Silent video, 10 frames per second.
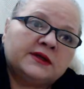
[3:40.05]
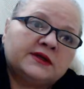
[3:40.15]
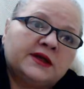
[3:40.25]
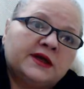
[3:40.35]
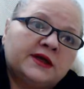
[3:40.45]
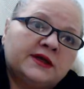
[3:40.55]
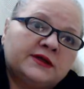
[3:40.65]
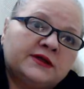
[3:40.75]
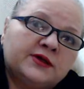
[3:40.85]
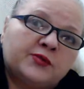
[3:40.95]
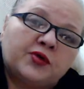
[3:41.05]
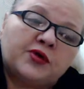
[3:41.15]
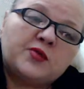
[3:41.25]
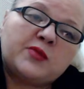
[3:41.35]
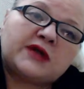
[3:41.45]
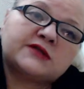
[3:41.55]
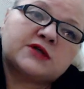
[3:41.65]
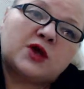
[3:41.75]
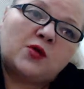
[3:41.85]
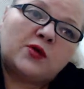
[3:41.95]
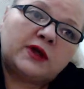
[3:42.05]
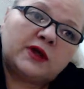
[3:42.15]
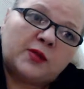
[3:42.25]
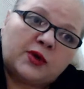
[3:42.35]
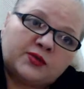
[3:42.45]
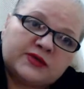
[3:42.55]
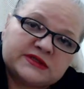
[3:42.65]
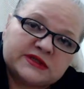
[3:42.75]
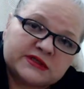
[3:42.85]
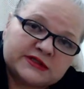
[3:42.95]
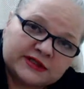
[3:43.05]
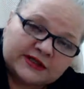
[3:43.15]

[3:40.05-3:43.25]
then they're pretty much going about business